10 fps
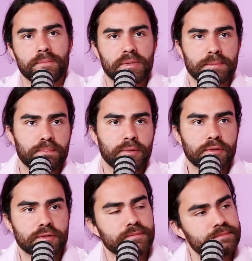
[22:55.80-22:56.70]

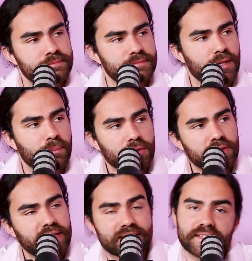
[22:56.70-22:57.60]
Pitbull. The
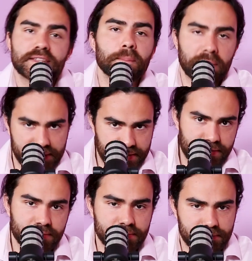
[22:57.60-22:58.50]
bull that's in the pit.